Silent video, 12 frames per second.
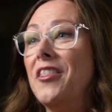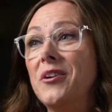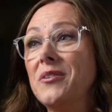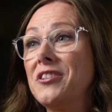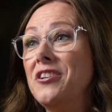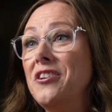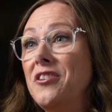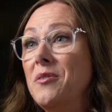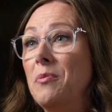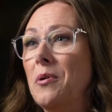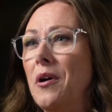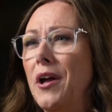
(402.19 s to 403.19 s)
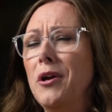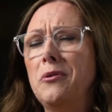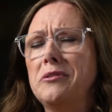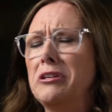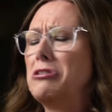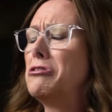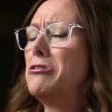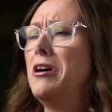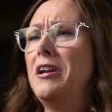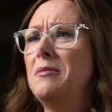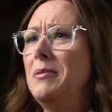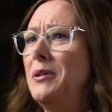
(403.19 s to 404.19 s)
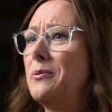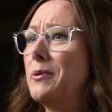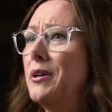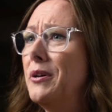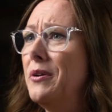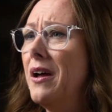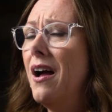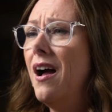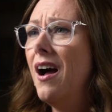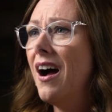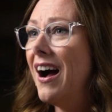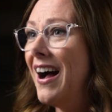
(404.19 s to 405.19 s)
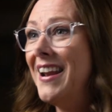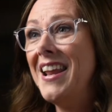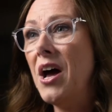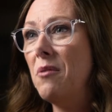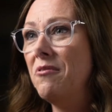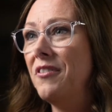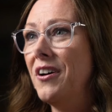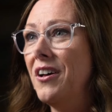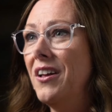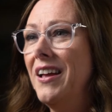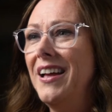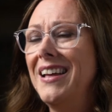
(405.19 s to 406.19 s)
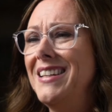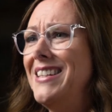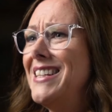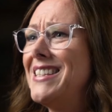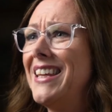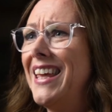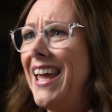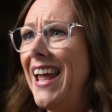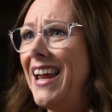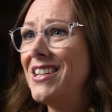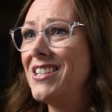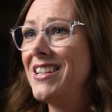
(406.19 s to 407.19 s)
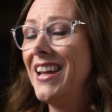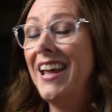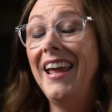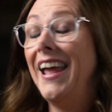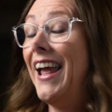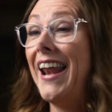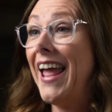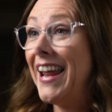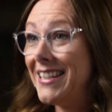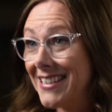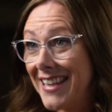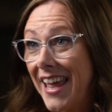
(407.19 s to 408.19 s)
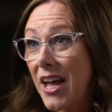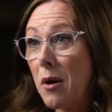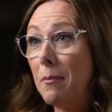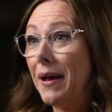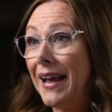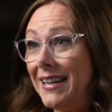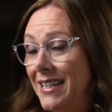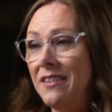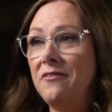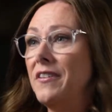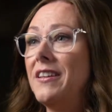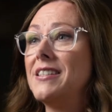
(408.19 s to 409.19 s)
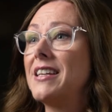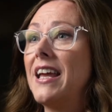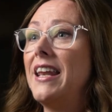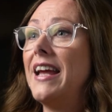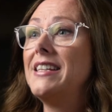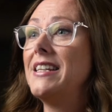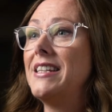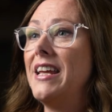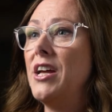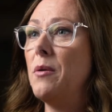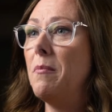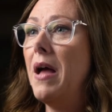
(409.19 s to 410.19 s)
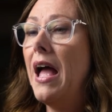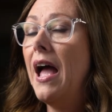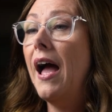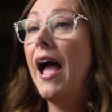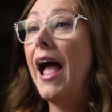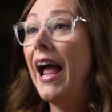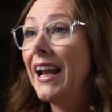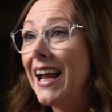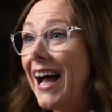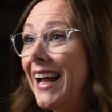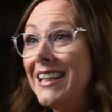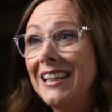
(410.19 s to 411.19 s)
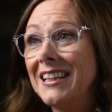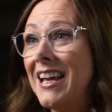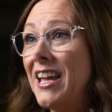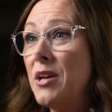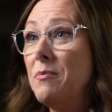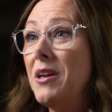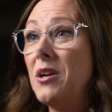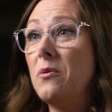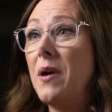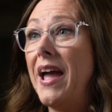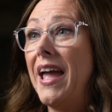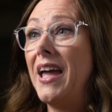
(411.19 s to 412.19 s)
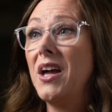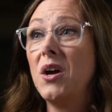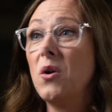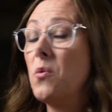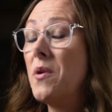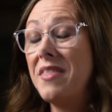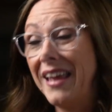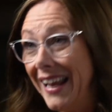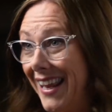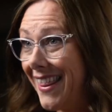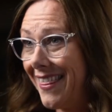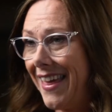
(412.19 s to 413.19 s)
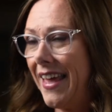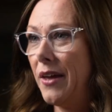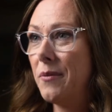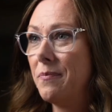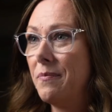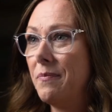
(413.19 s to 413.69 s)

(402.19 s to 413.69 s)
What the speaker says: There was another boy who was incredibly rude, unhelpful, disengaged, and I hate to say it, but I didn't feel as connected to him, and I didn't let him get away with anything.